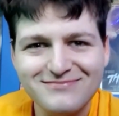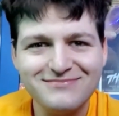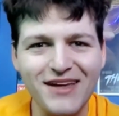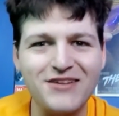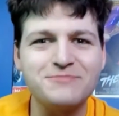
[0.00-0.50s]

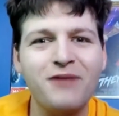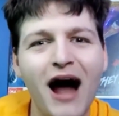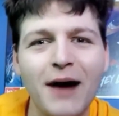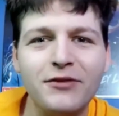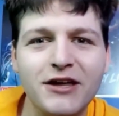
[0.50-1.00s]
Now, there's
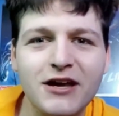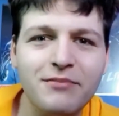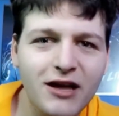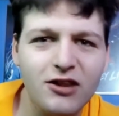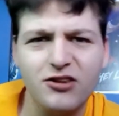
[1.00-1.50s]
probably going to
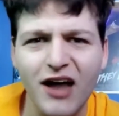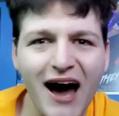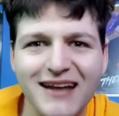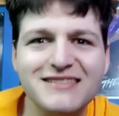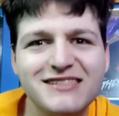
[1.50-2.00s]
be a
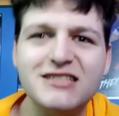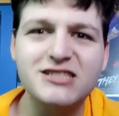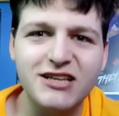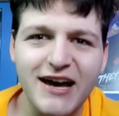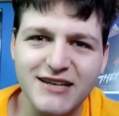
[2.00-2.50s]
lot of
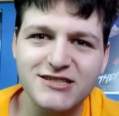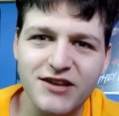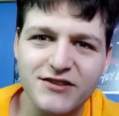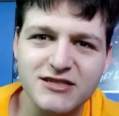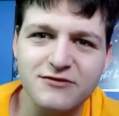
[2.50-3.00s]
dislikes
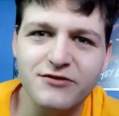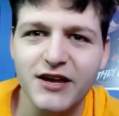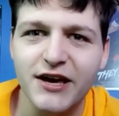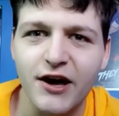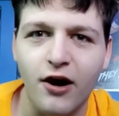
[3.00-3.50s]
on this
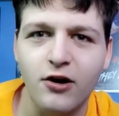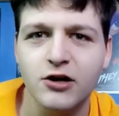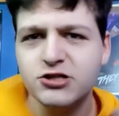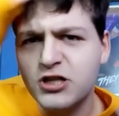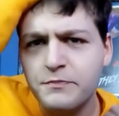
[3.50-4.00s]
video
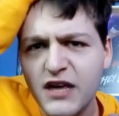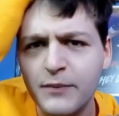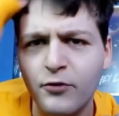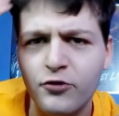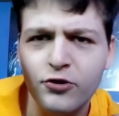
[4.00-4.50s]
to the
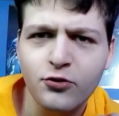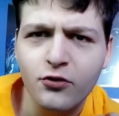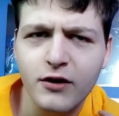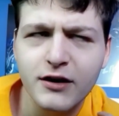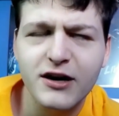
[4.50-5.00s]
people
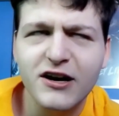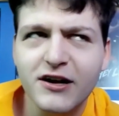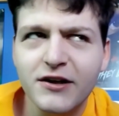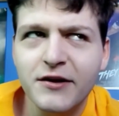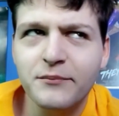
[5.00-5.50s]
who
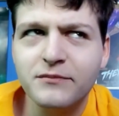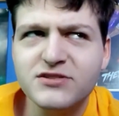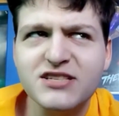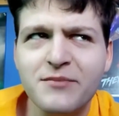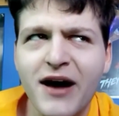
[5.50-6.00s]

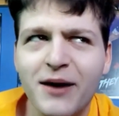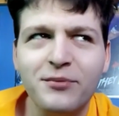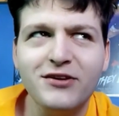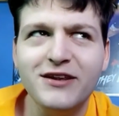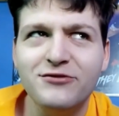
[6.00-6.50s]
somehow
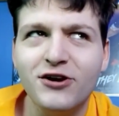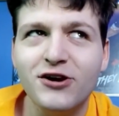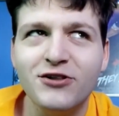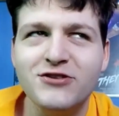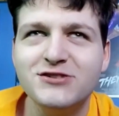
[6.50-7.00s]
believe the
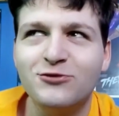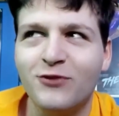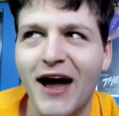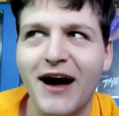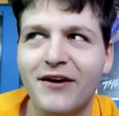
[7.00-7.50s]
earth is
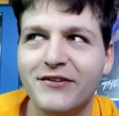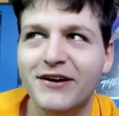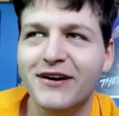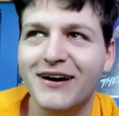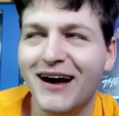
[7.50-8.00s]
round.
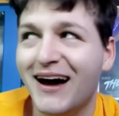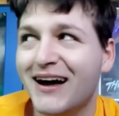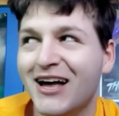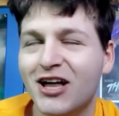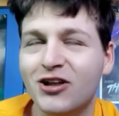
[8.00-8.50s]

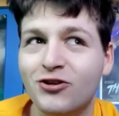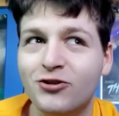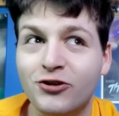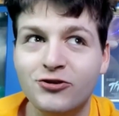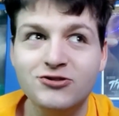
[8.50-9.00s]

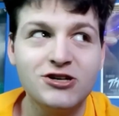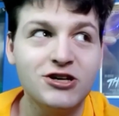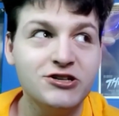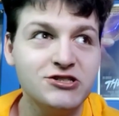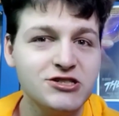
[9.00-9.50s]

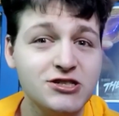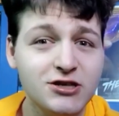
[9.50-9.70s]
Losers.